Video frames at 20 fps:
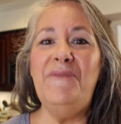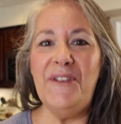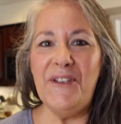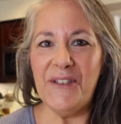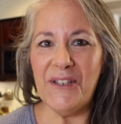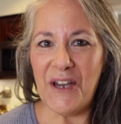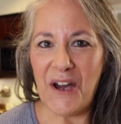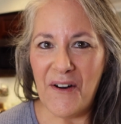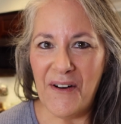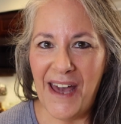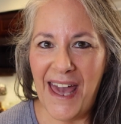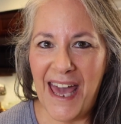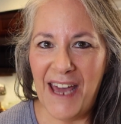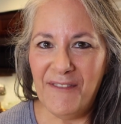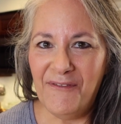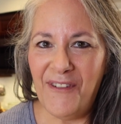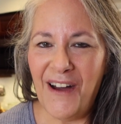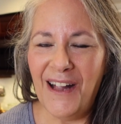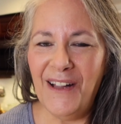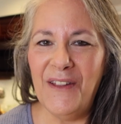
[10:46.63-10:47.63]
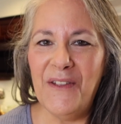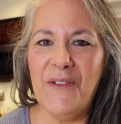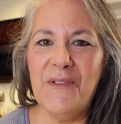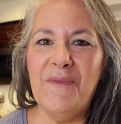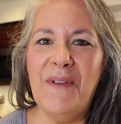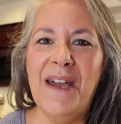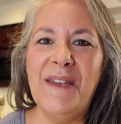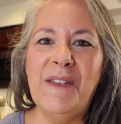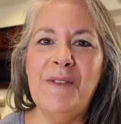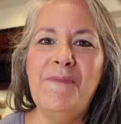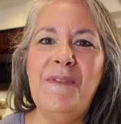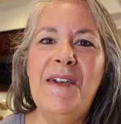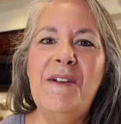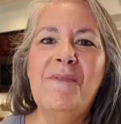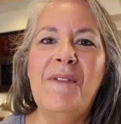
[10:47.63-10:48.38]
Just go ahead, follow the recipe,